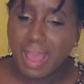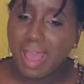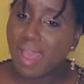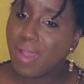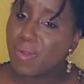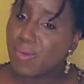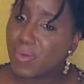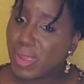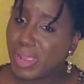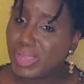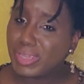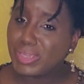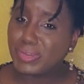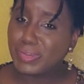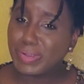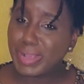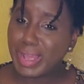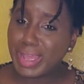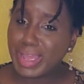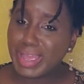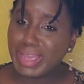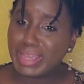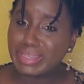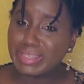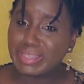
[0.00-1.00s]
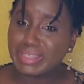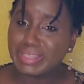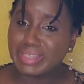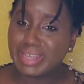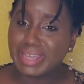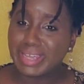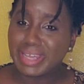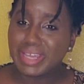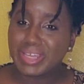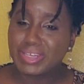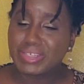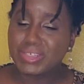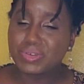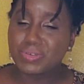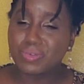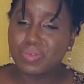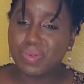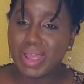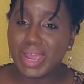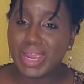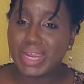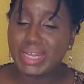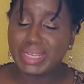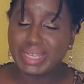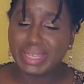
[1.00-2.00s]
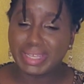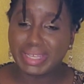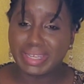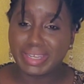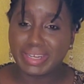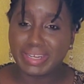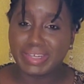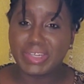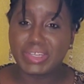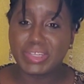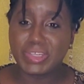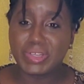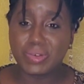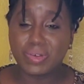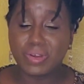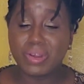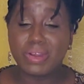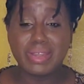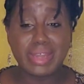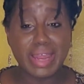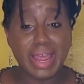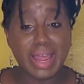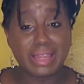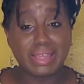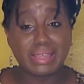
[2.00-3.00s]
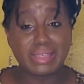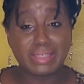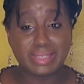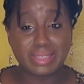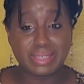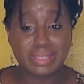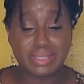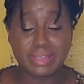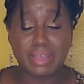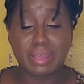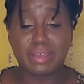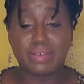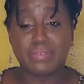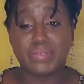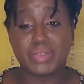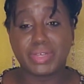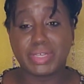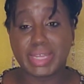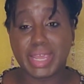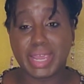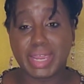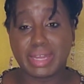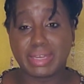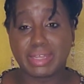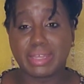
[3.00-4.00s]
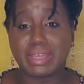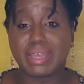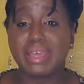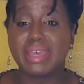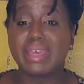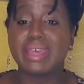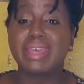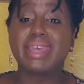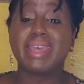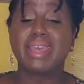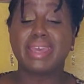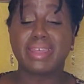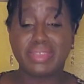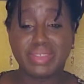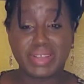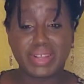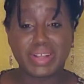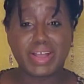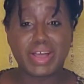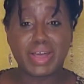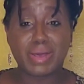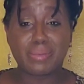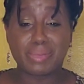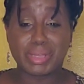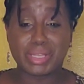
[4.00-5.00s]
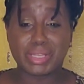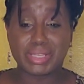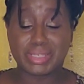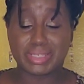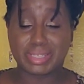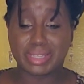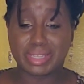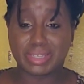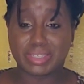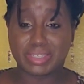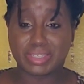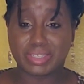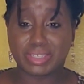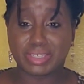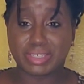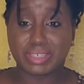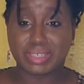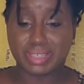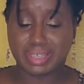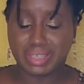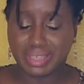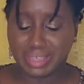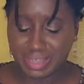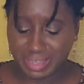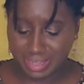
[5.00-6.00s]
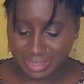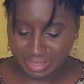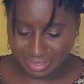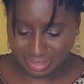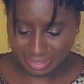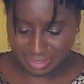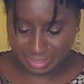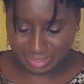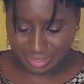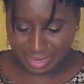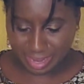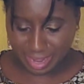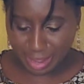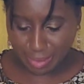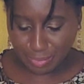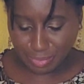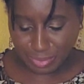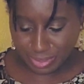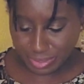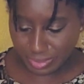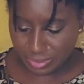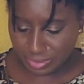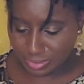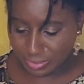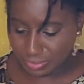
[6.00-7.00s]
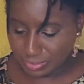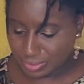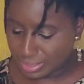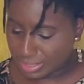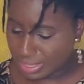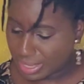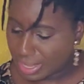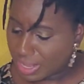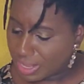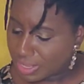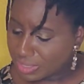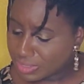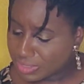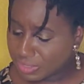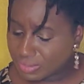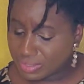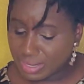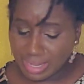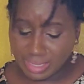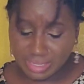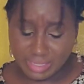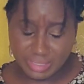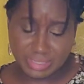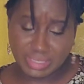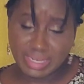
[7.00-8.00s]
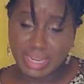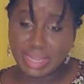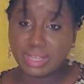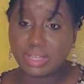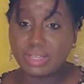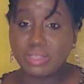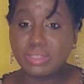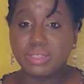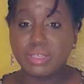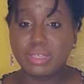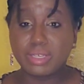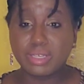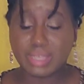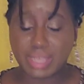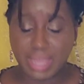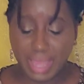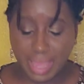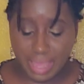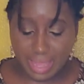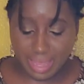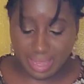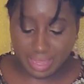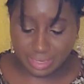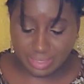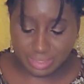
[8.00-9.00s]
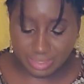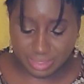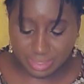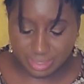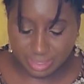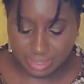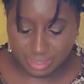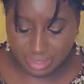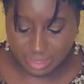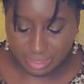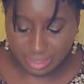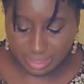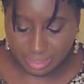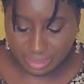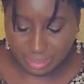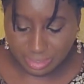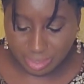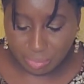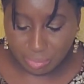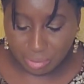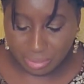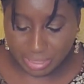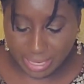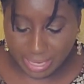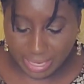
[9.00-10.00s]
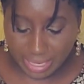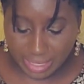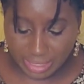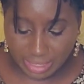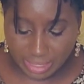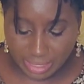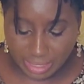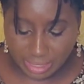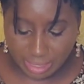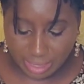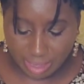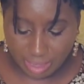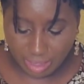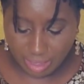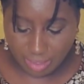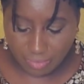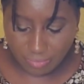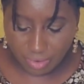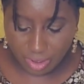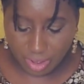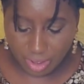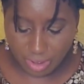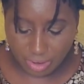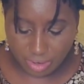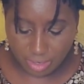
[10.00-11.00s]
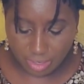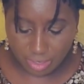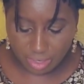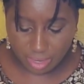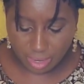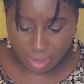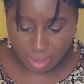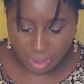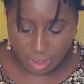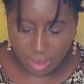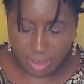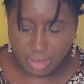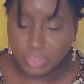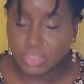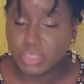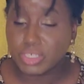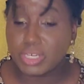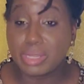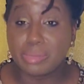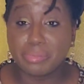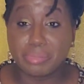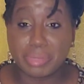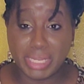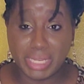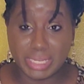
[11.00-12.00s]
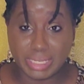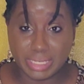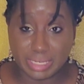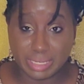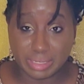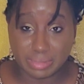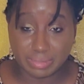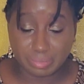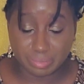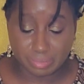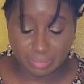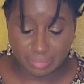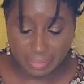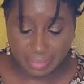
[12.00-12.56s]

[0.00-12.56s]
I want you guys to write in your analysis of the data in the comments section. Yes, absolutely. So now let's take a look at the plating of our heart-shaped pendant.